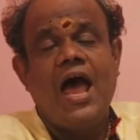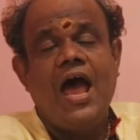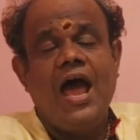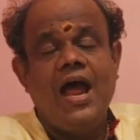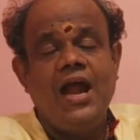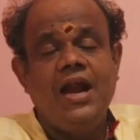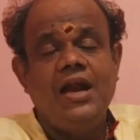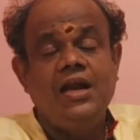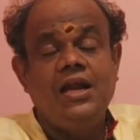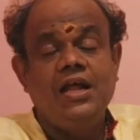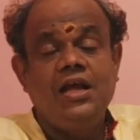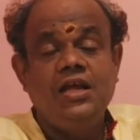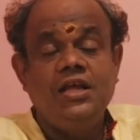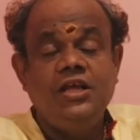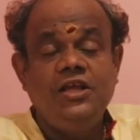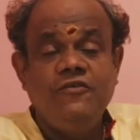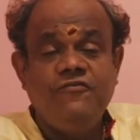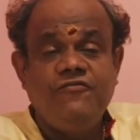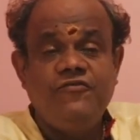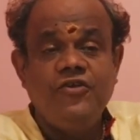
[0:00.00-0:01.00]
And
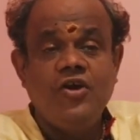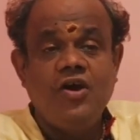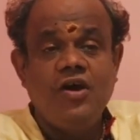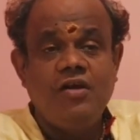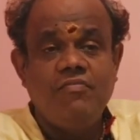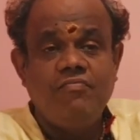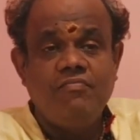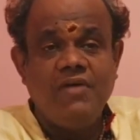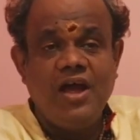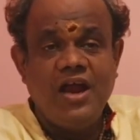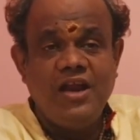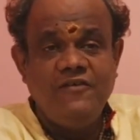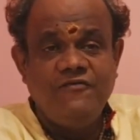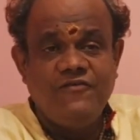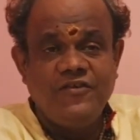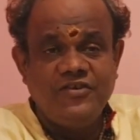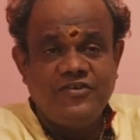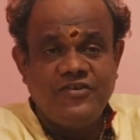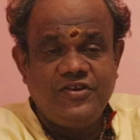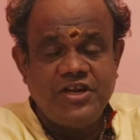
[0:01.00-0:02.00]
if your
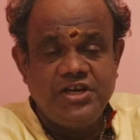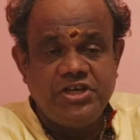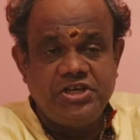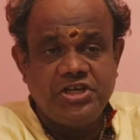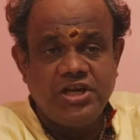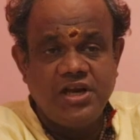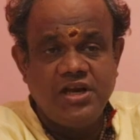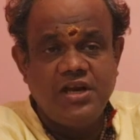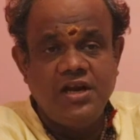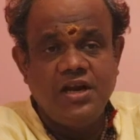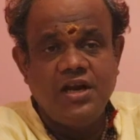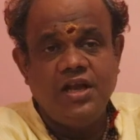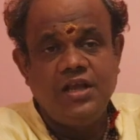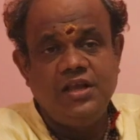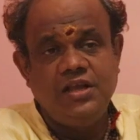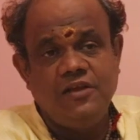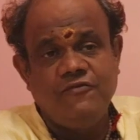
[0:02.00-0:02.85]
manifestation,